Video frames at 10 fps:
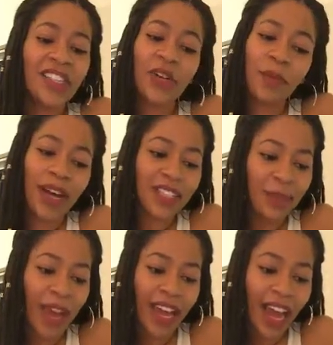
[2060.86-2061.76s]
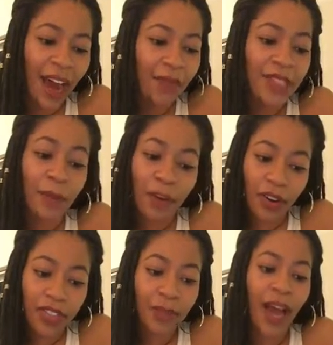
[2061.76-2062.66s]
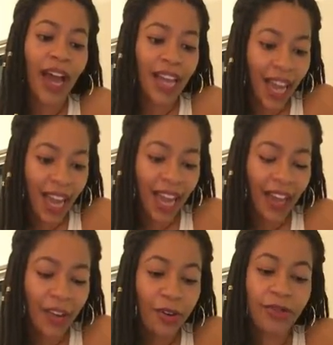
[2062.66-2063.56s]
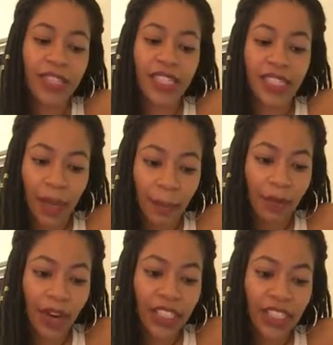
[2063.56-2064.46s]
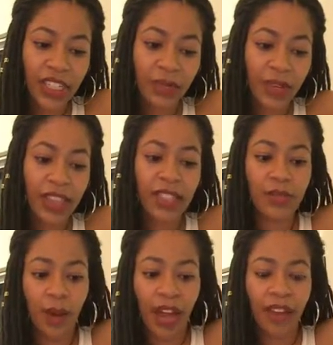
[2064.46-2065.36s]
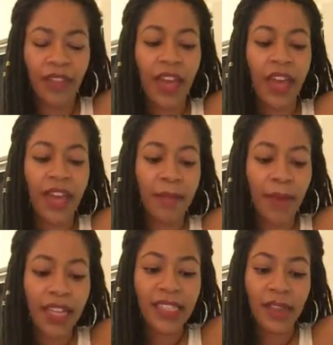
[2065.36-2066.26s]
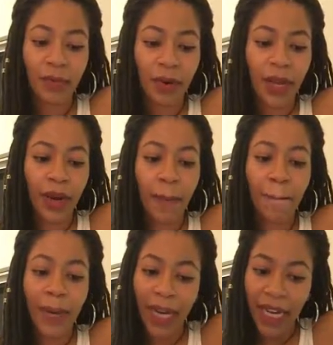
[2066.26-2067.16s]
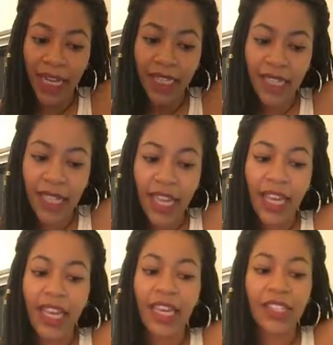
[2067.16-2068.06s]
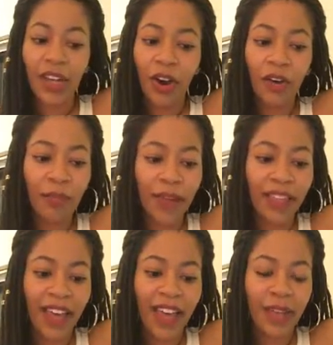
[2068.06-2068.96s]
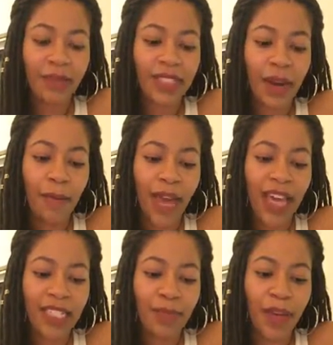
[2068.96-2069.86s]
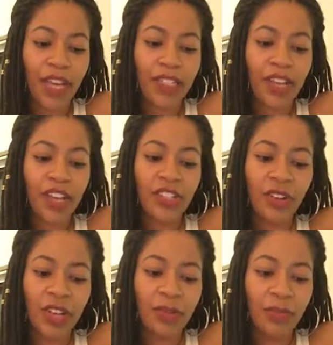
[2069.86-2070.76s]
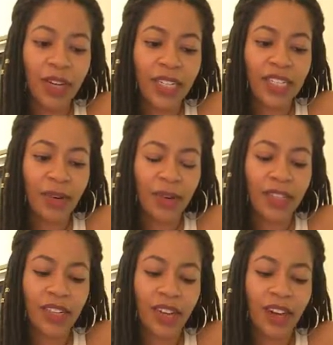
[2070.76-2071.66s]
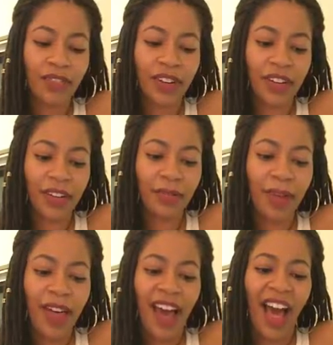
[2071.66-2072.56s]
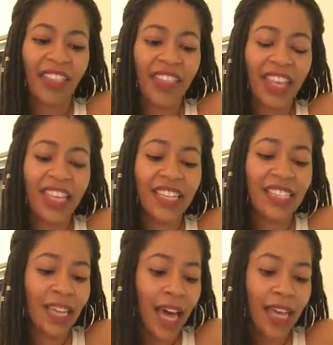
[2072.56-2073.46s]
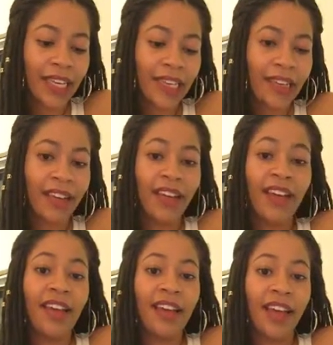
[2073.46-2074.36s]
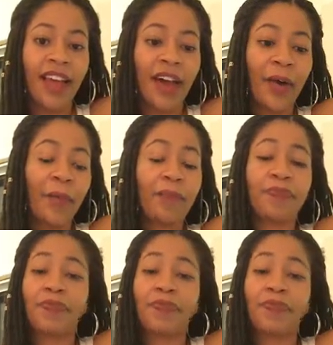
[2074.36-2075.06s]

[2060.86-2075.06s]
2 months back, I was approached by a guy who's in separation with his wife. He met someone, but he told me that he was in a bad space, so he wanted someone to comfort him. I think he's lying. Now,